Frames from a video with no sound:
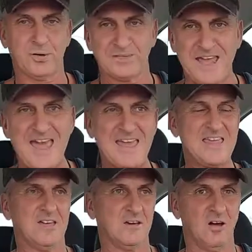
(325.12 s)
per
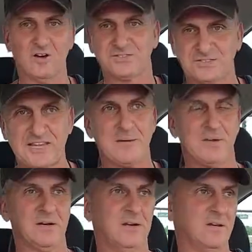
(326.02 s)
day of
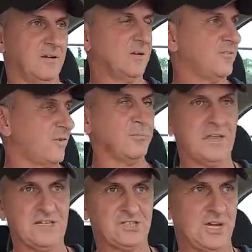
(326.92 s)
salmon from
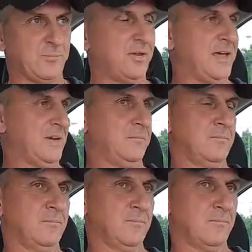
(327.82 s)
Lake Champlain.
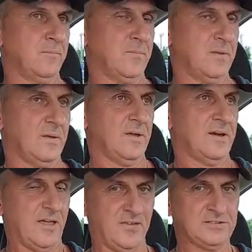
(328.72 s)

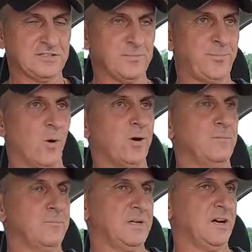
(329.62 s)
Now, this is
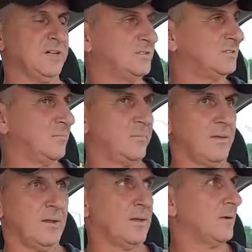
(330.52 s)
important because
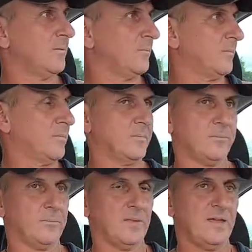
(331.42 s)

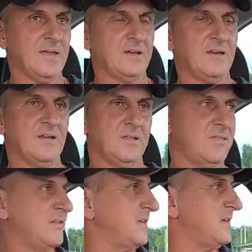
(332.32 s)

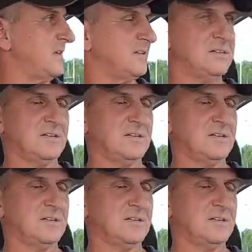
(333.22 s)
in the